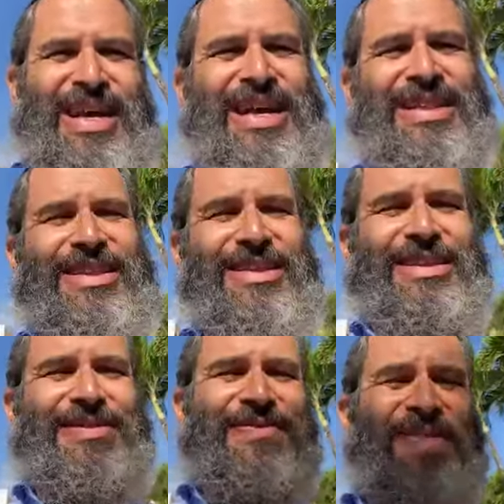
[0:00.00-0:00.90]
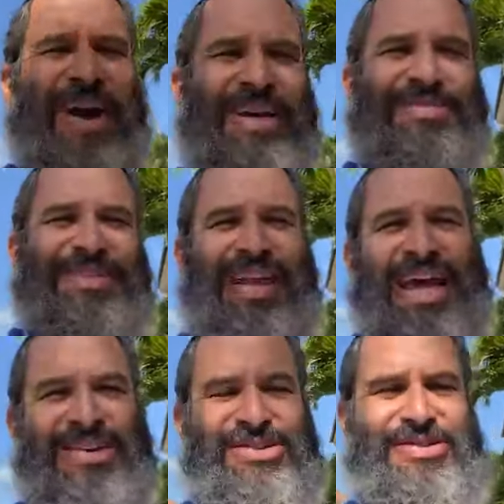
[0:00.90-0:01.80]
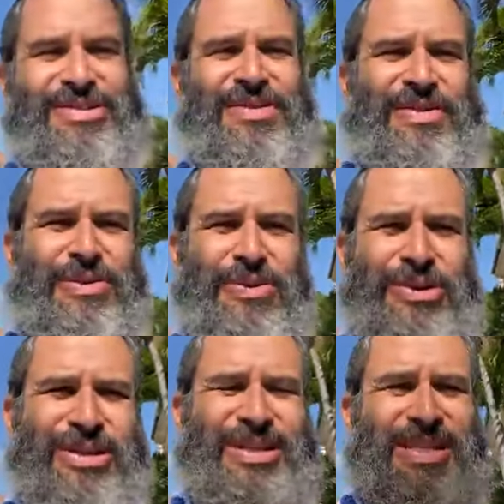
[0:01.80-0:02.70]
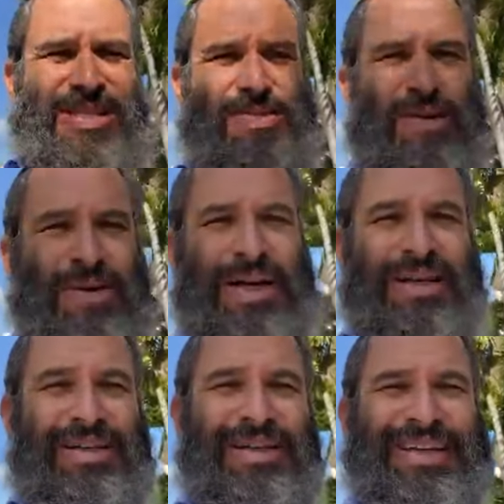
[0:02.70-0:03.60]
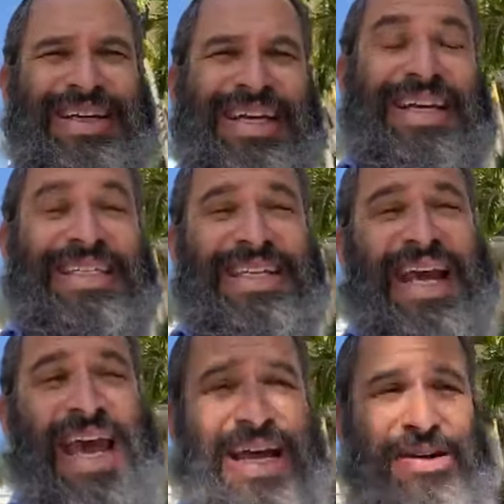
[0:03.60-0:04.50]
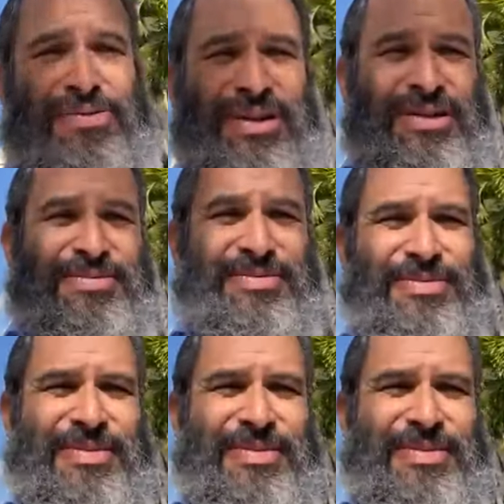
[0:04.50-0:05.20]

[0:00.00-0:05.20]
And the five letters of the word Yisrael is an acronym.